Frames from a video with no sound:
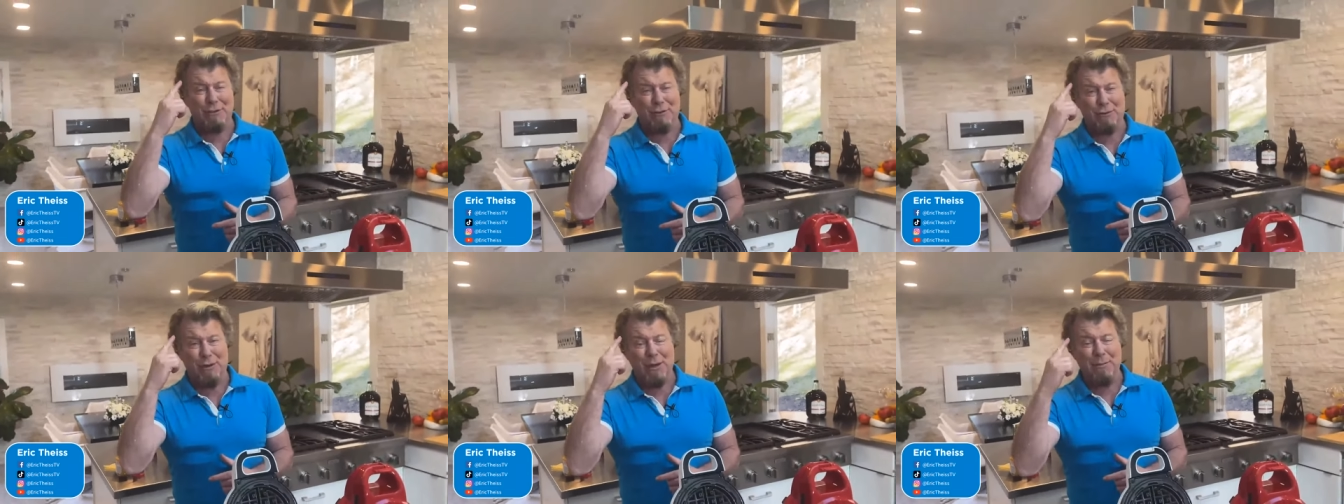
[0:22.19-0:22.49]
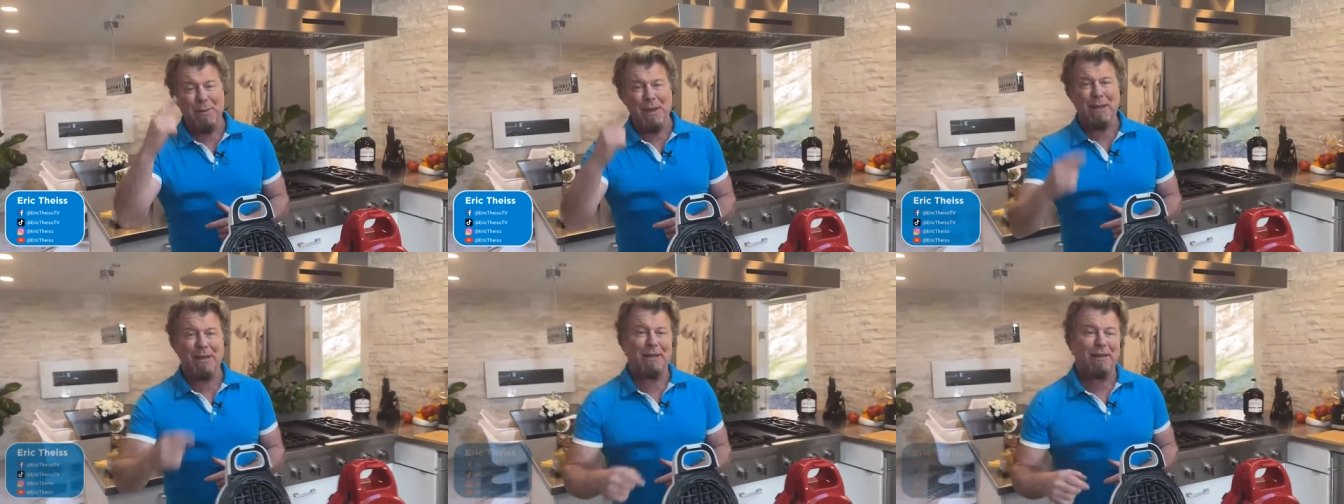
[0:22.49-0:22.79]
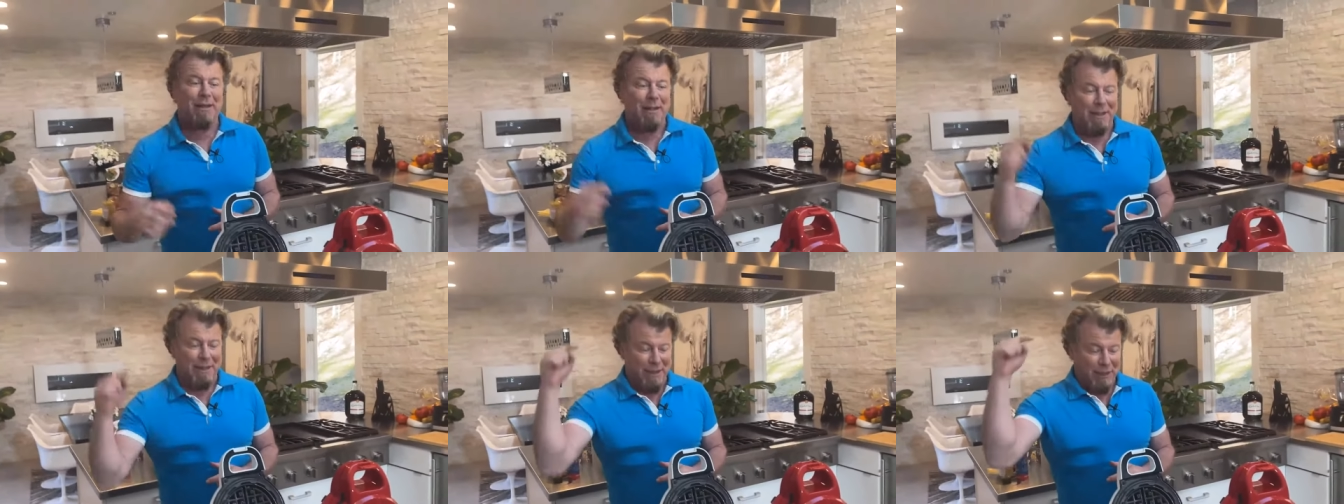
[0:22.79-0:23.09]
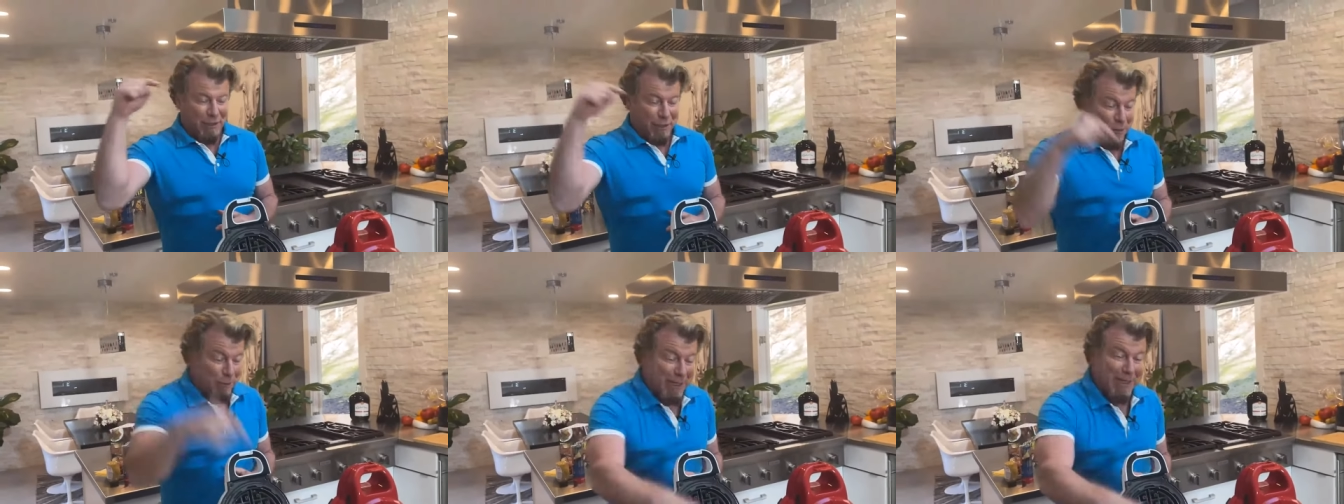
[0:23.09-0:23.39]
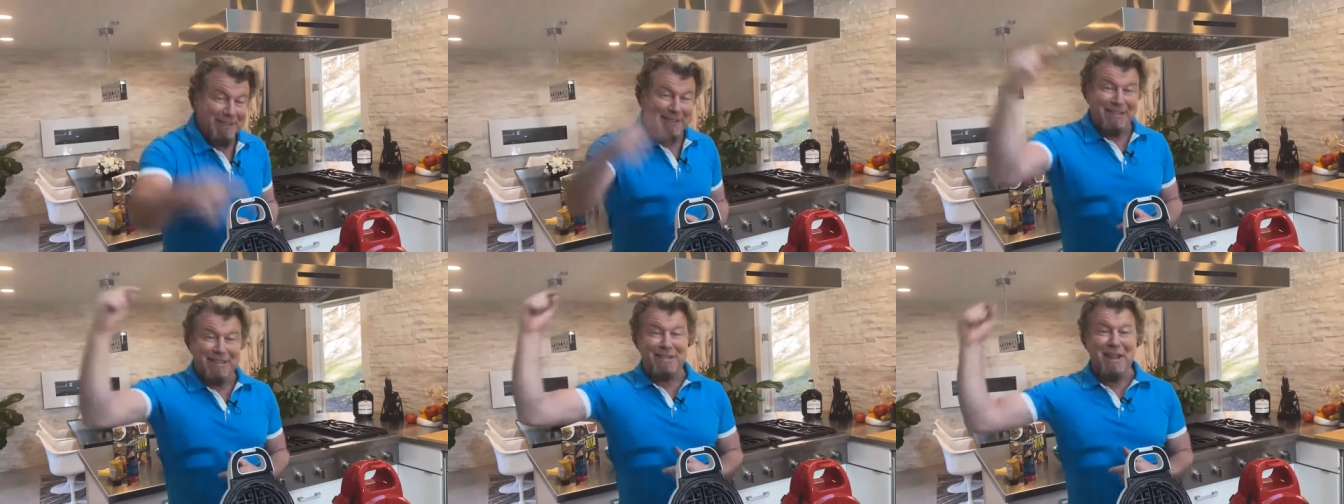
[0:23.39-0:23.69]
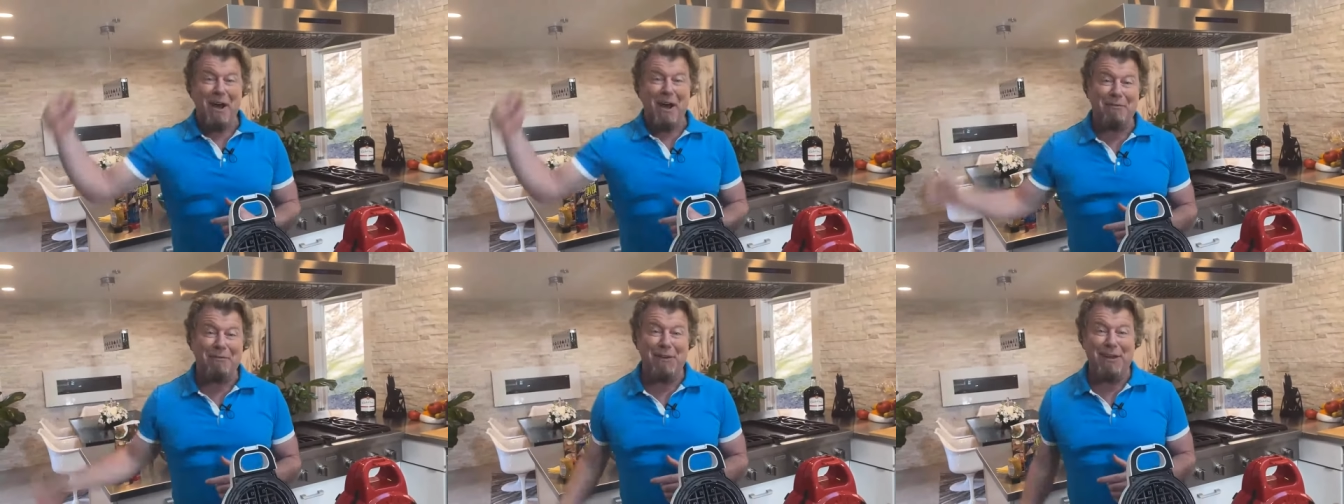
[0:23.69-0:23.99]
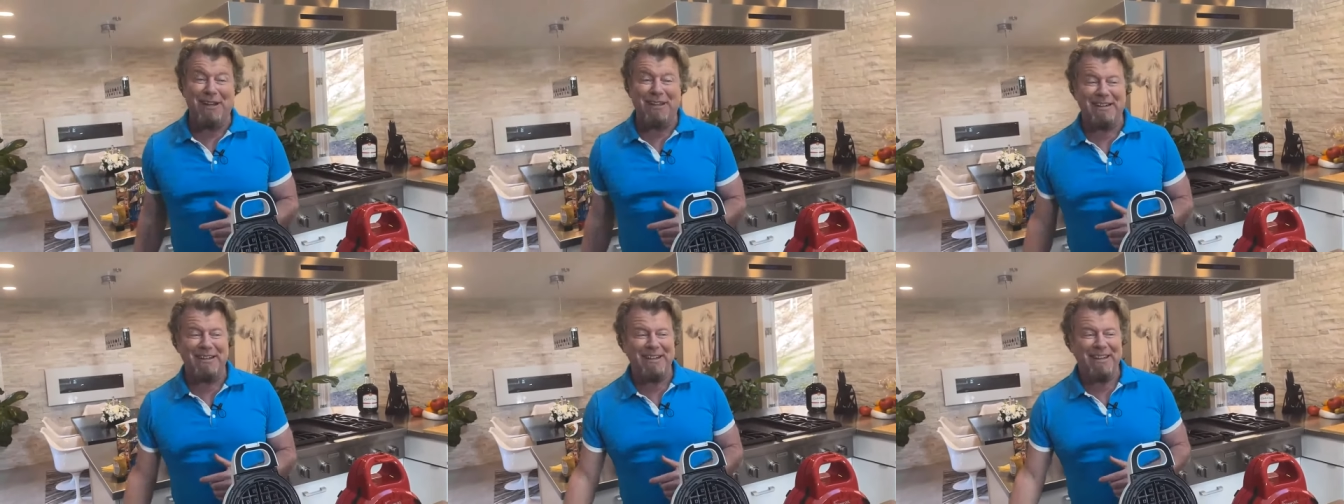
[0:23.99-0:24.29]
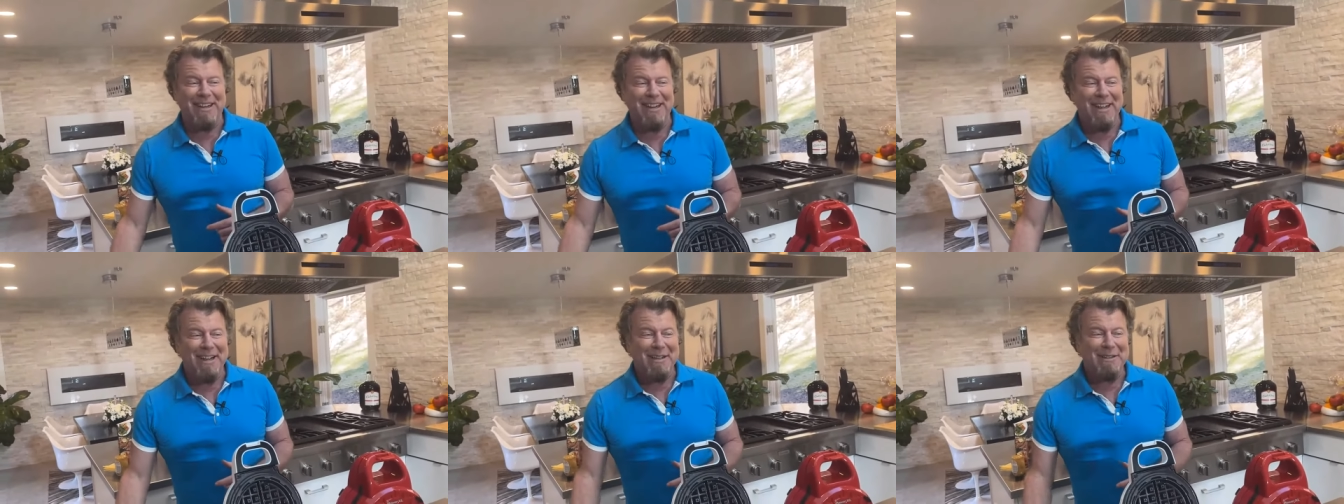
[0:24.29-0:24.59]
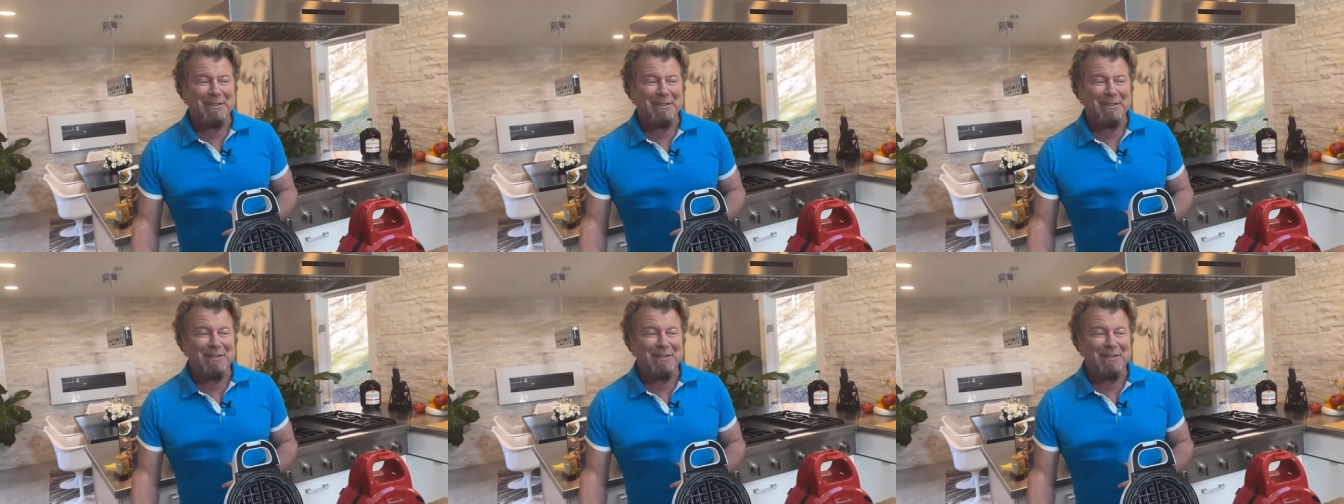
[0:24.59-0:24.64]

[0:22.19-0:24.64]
dream it, you can stuff it.